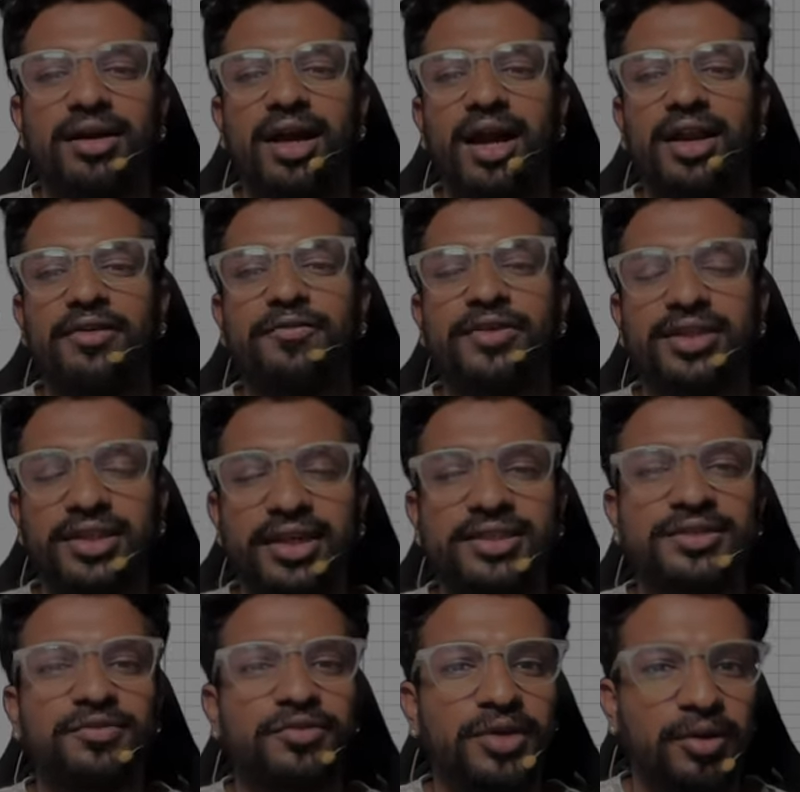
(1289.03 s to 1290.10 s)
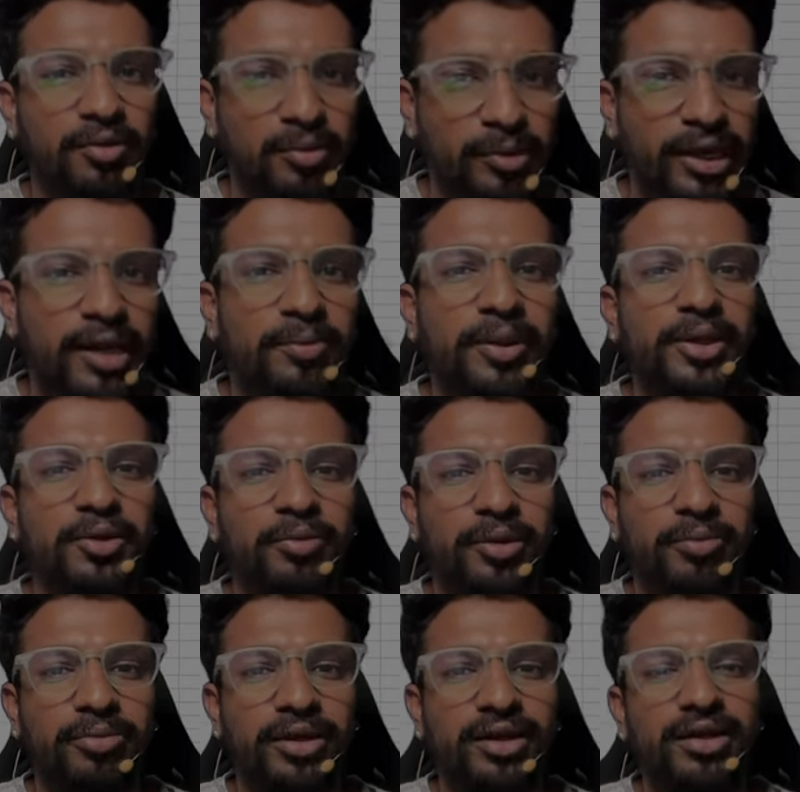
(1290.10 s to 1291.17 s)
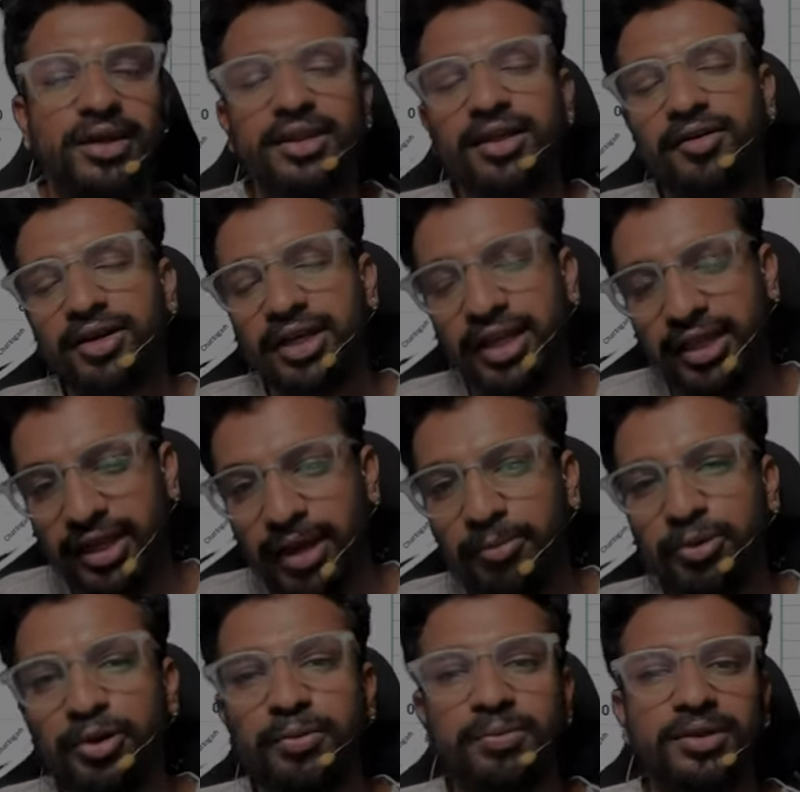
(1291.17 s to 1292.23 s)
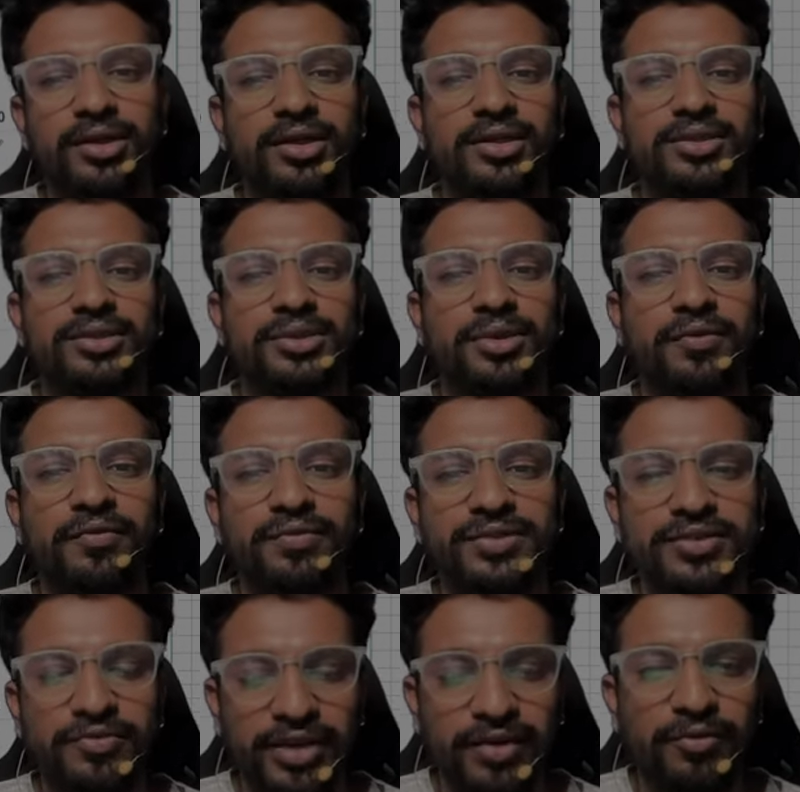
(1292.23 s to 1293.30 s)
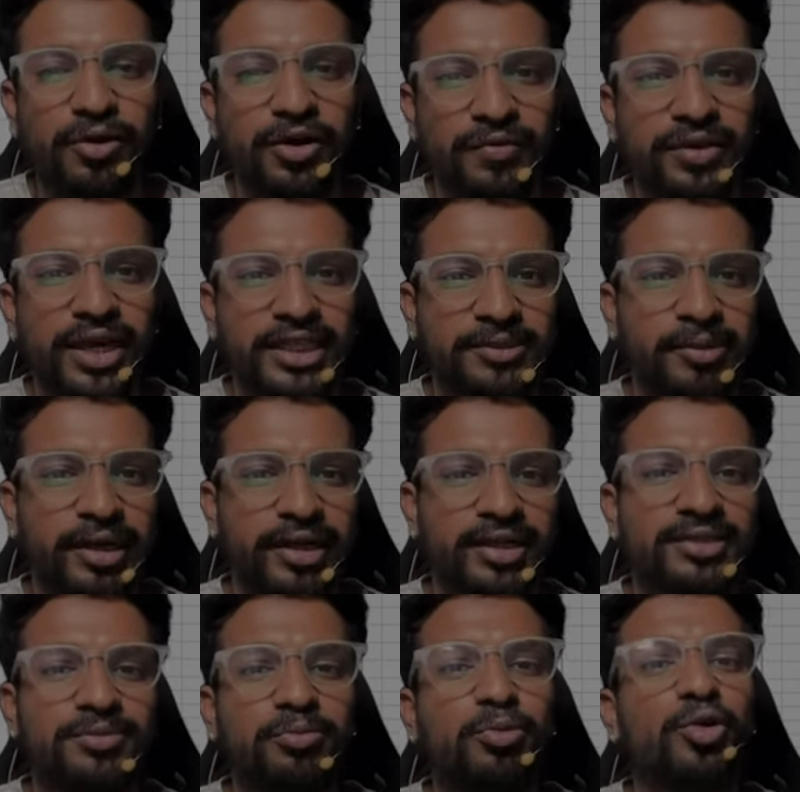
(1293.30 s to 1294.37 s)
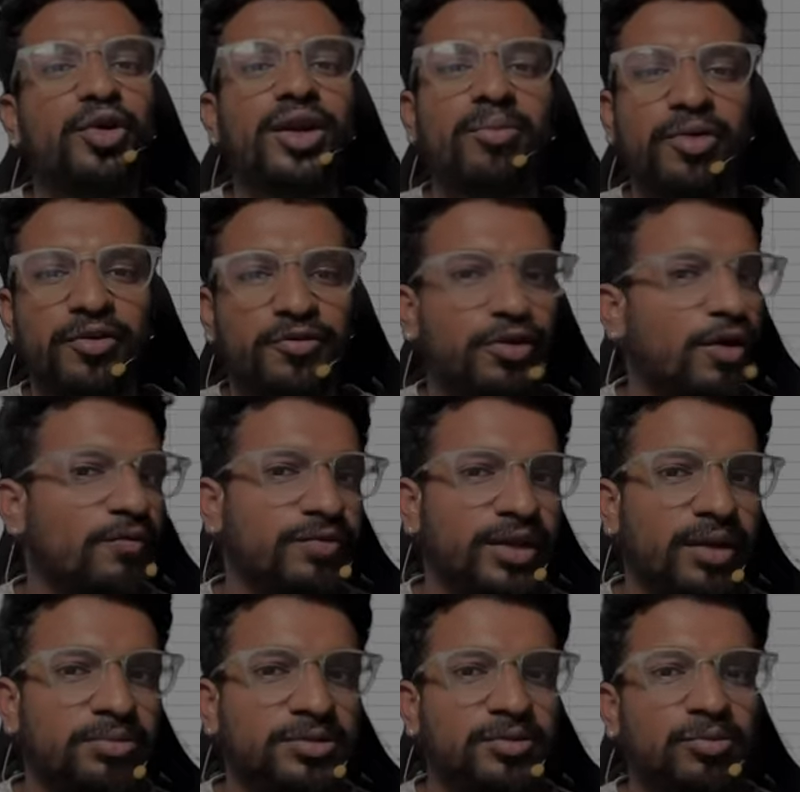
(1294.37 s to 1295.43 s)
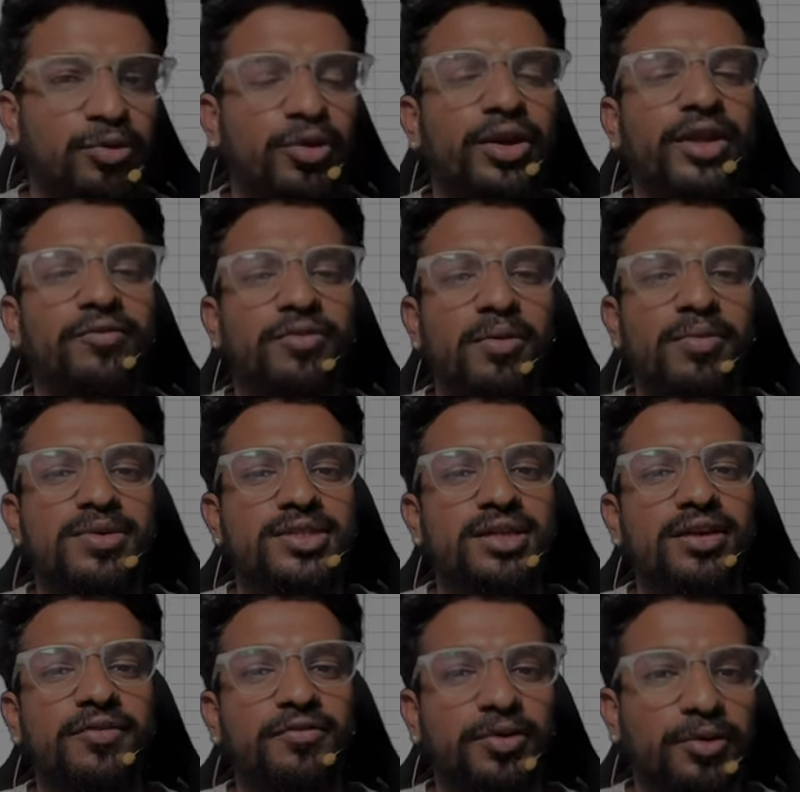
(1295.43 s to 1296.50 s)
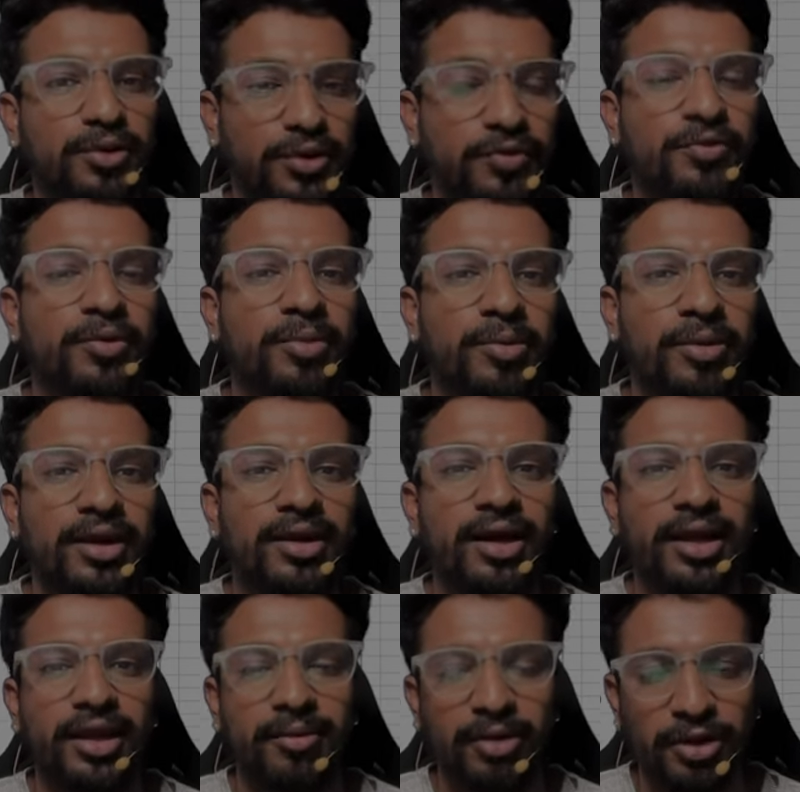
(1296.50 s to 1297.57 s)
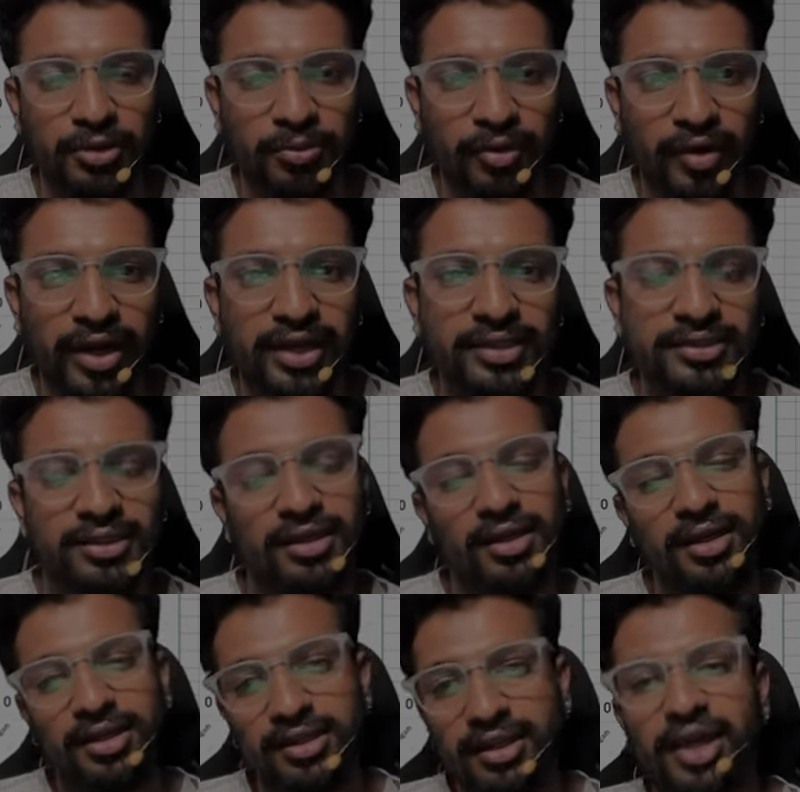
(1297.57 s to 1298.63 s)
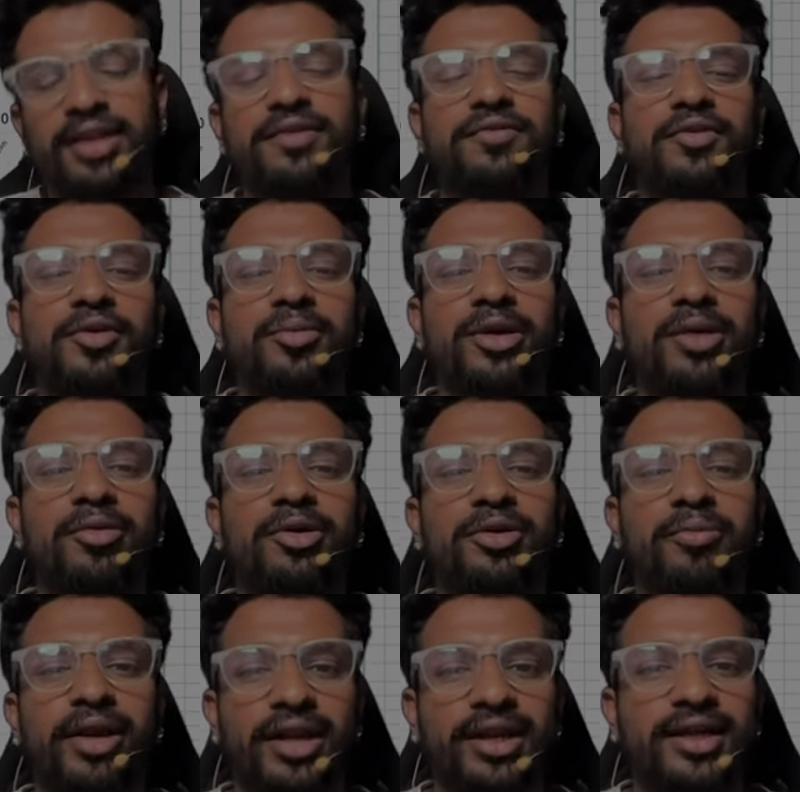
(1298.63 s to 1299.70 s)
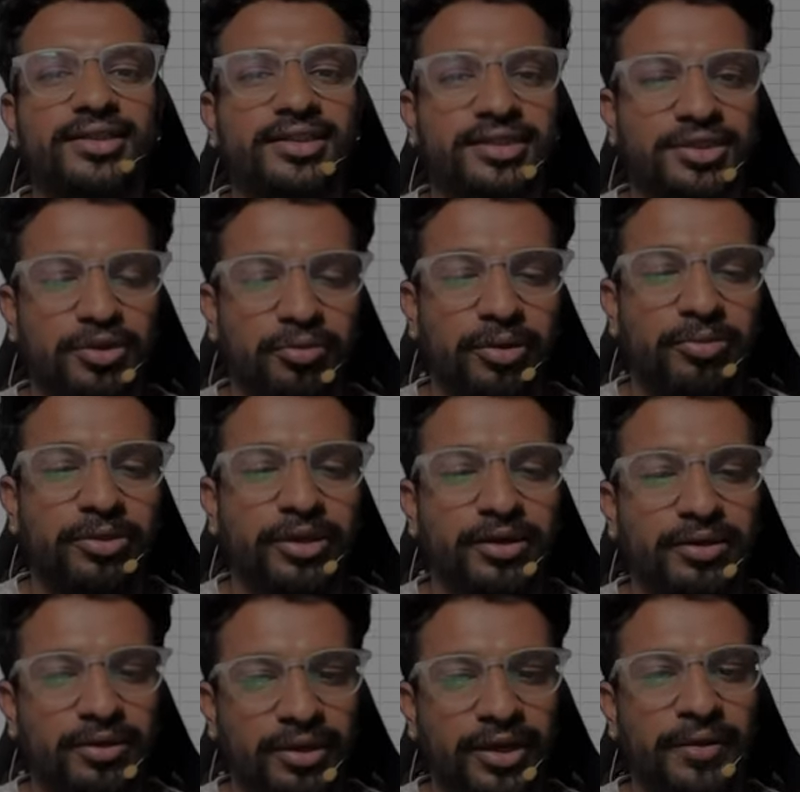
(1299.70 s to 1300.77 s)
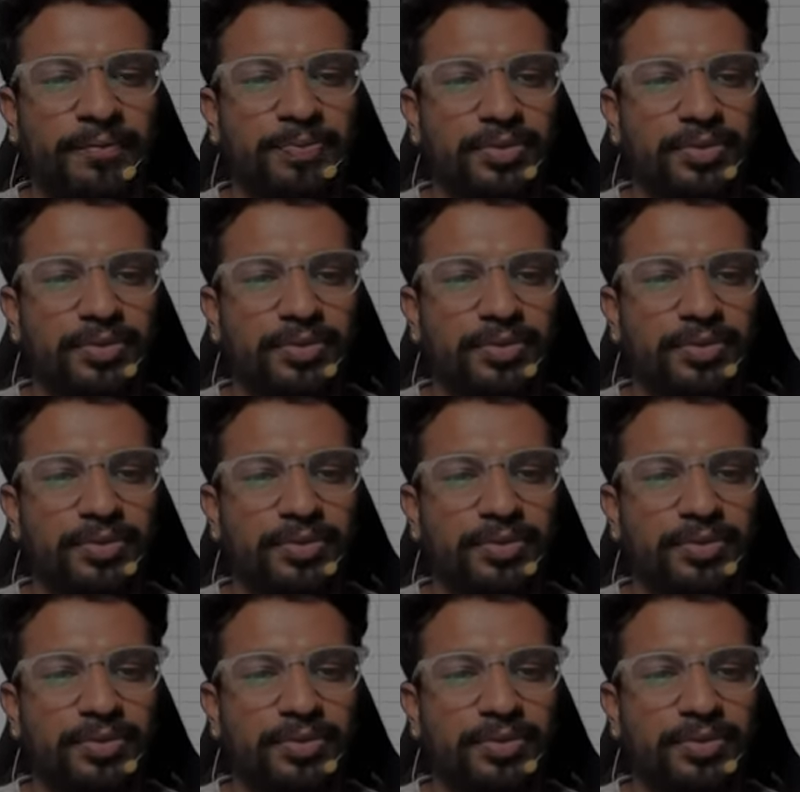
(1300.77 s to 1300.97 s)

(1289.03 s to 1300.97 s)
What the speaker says: And with this, we will be helping you people in our Telegram group. So what we expect is more number of form fill-ups, more information. If you people are able to provide us, then we will be able to better assist you people. Okay.